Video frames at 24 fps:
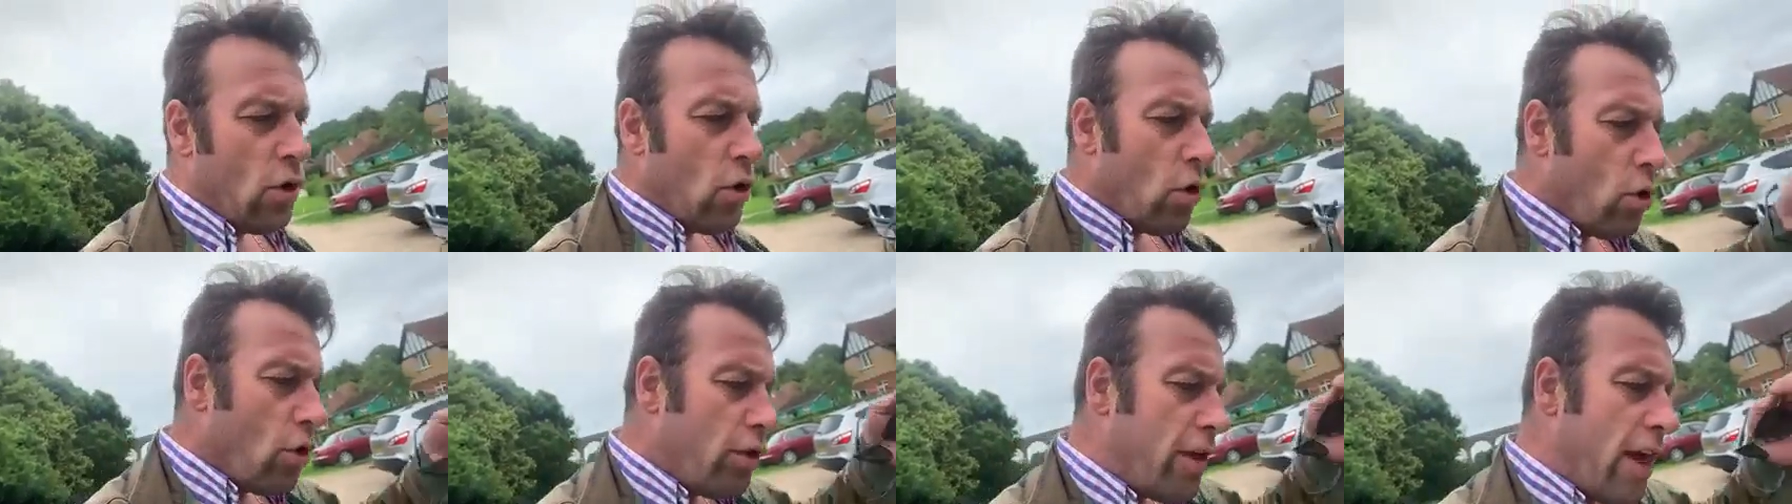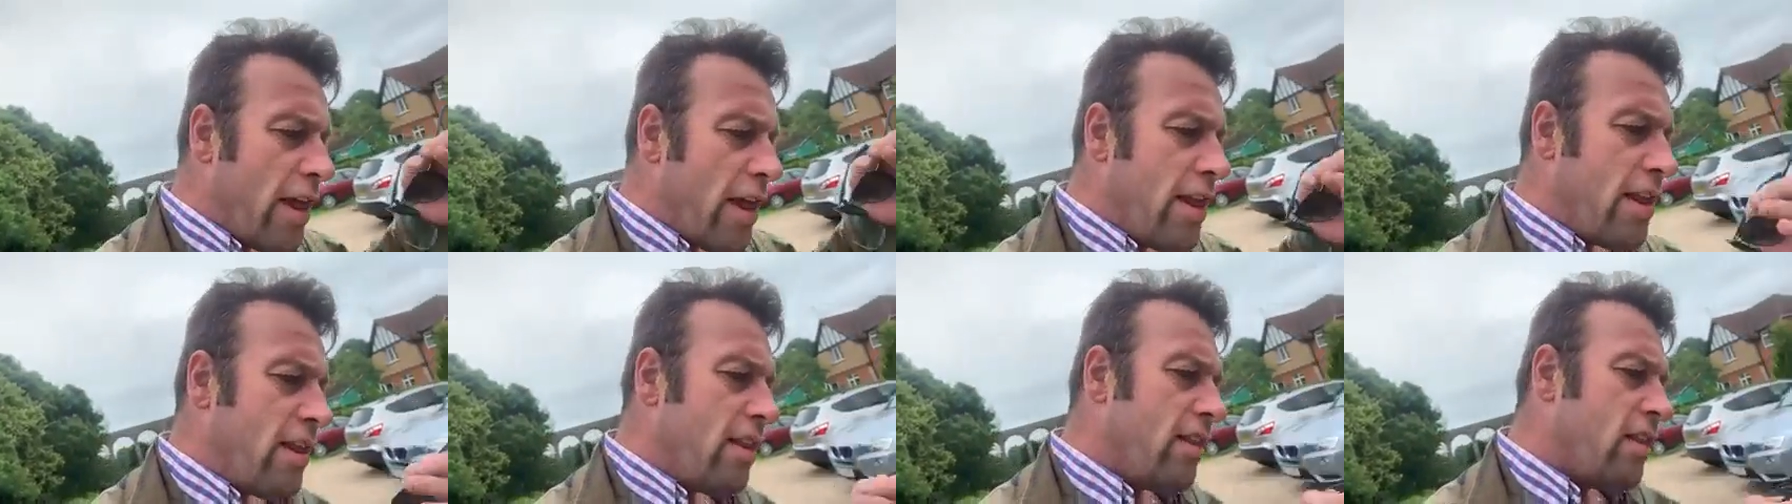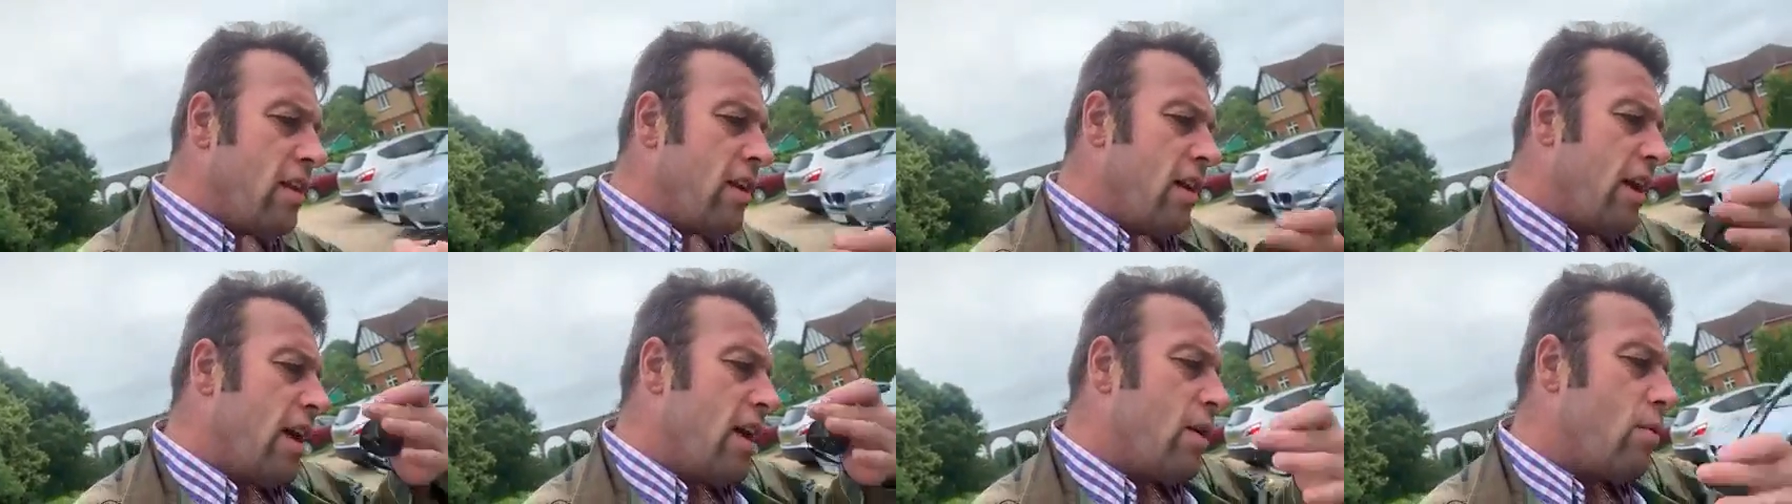or then
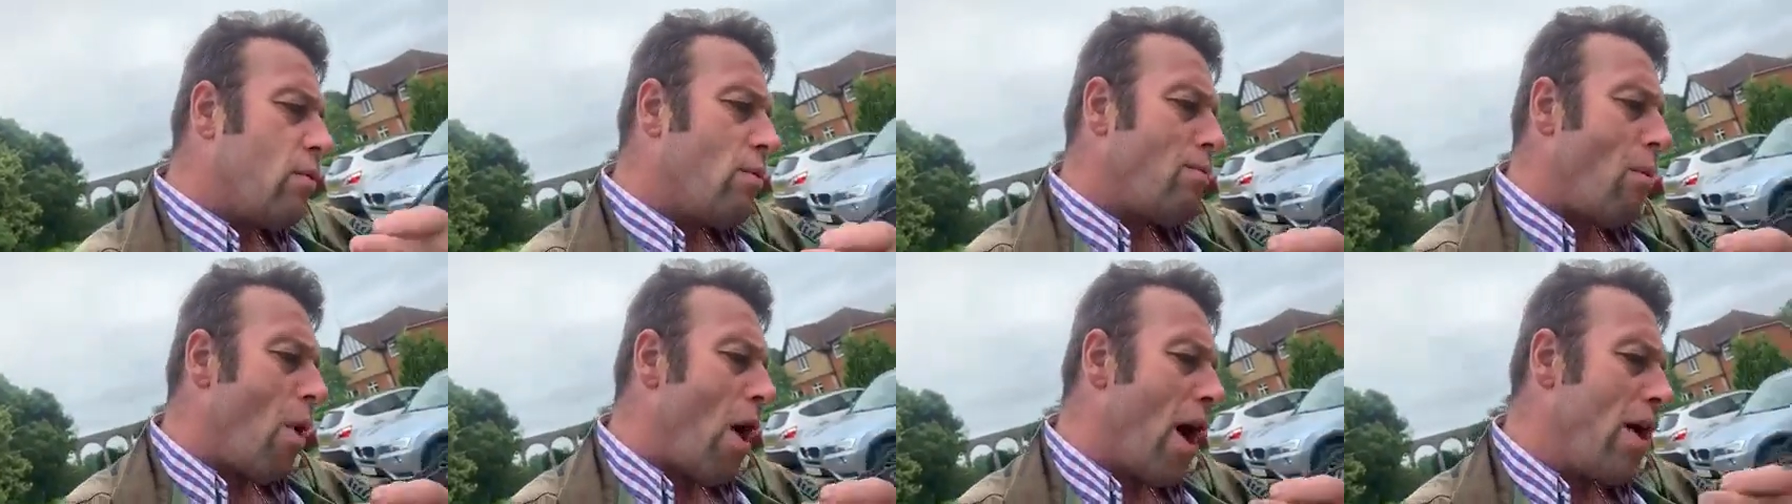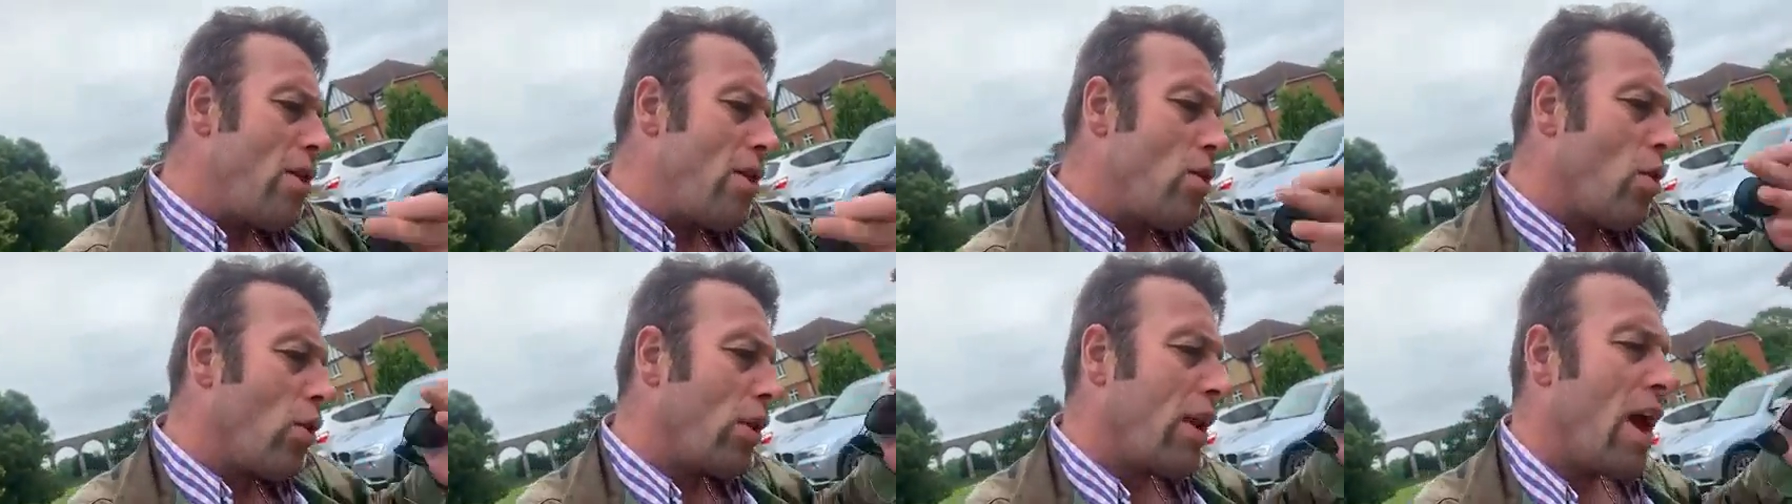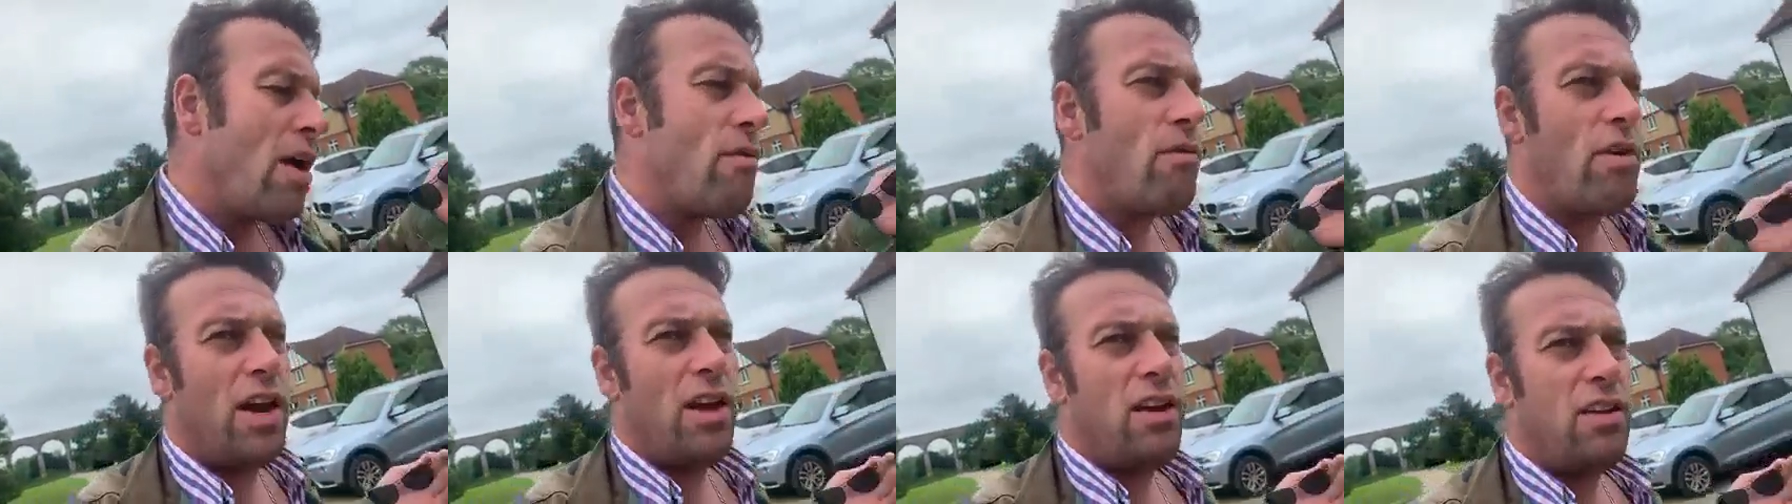it might not
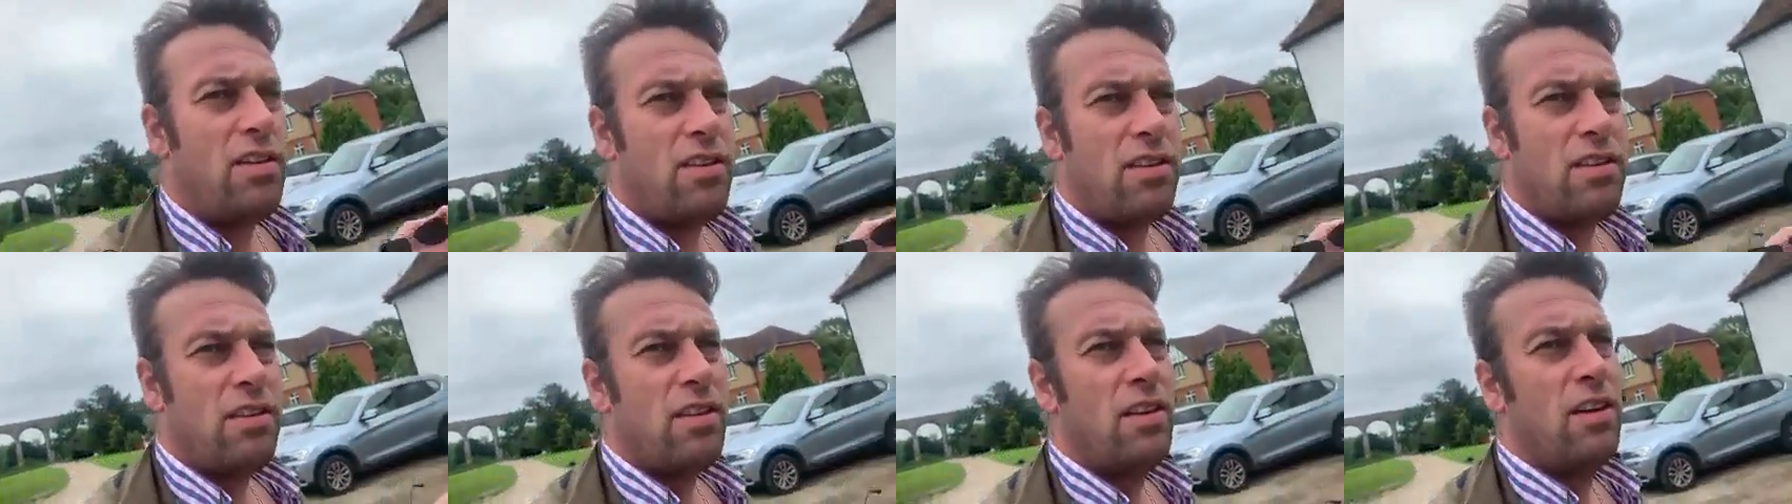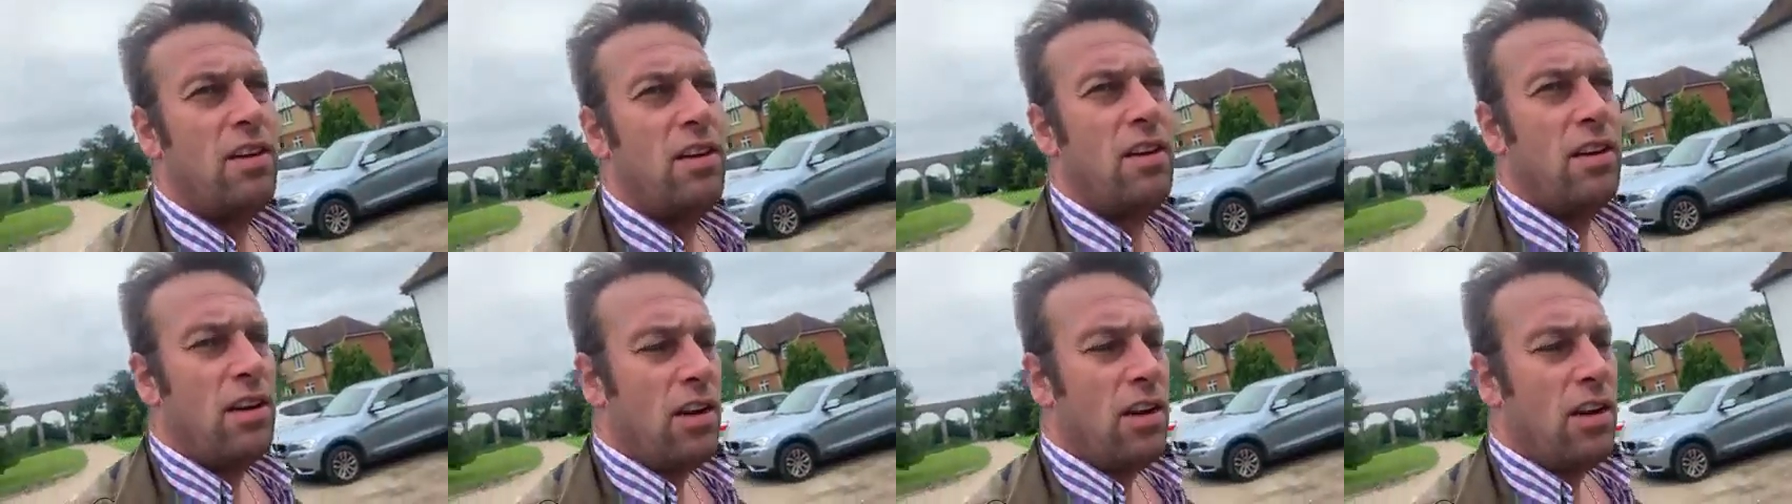get released.